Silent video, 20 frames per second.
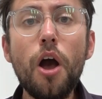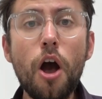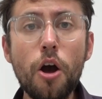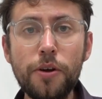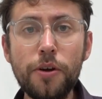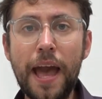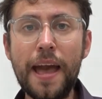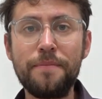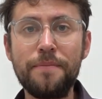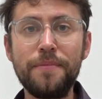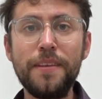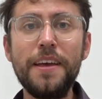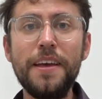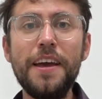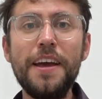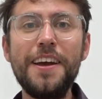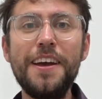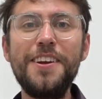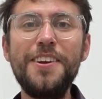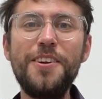
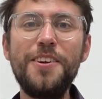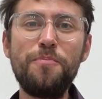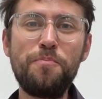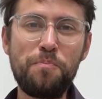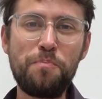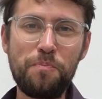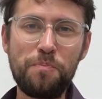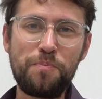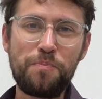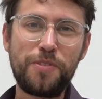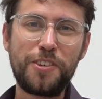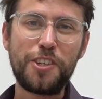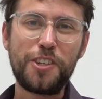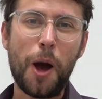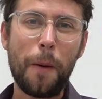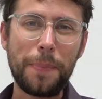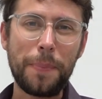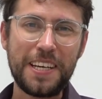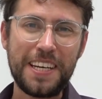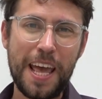Okay,
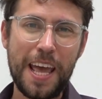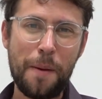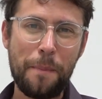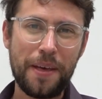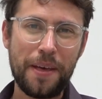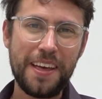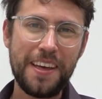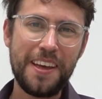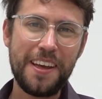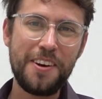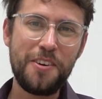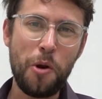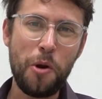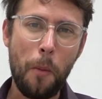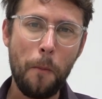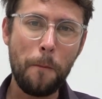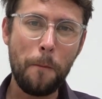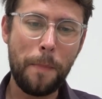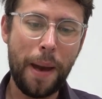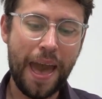top tip
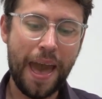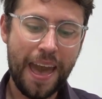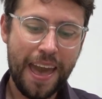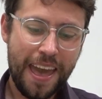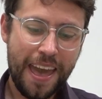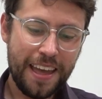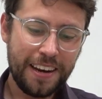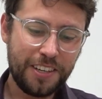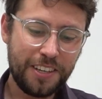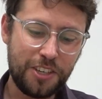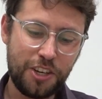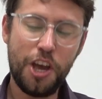number